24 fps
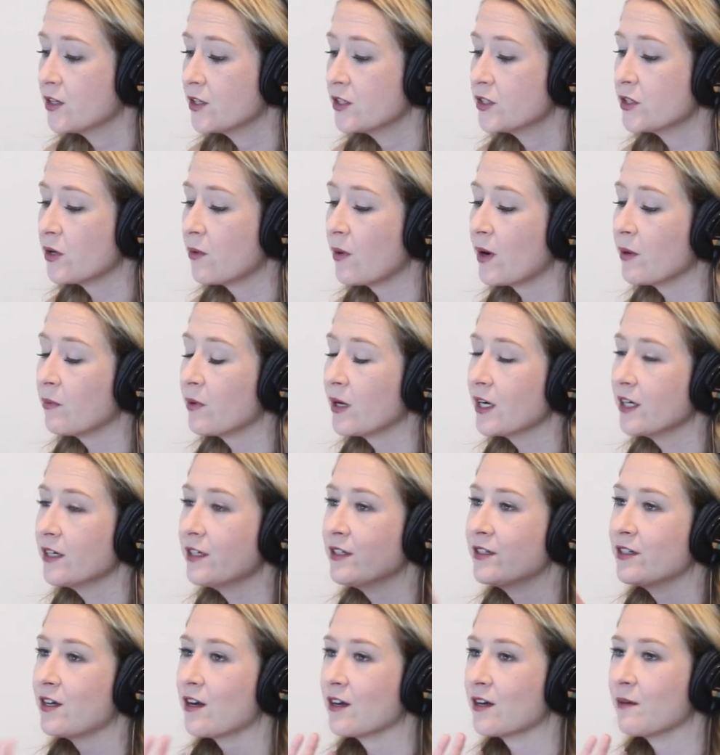So I wanted
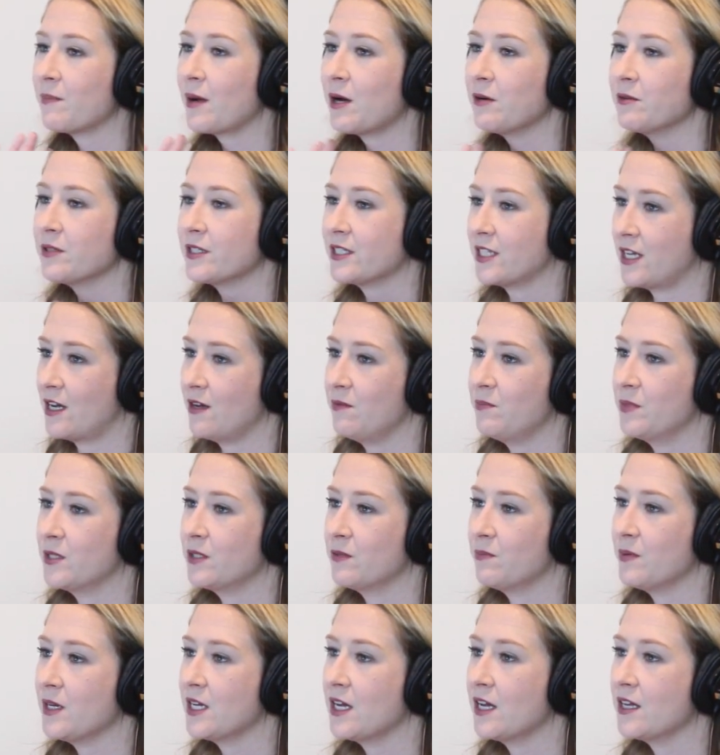to talk about
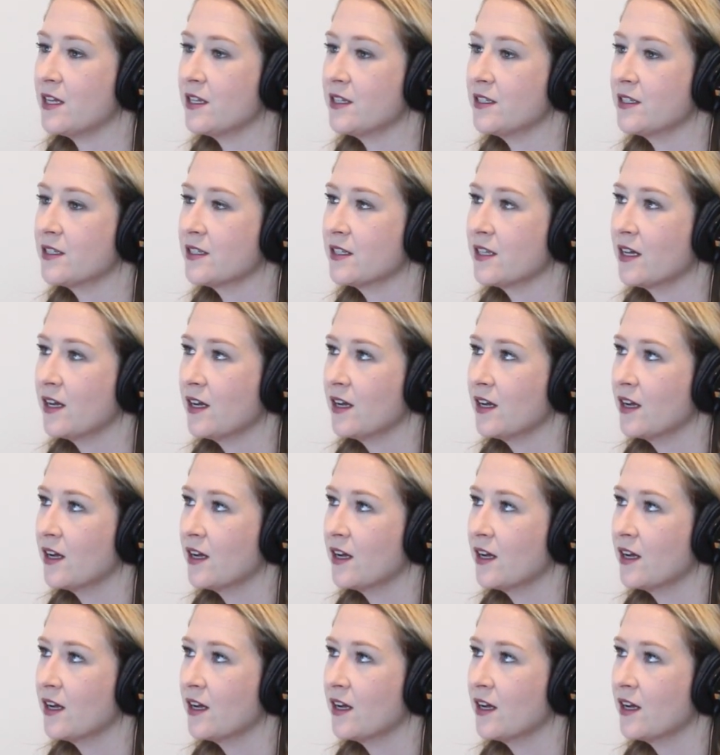tips because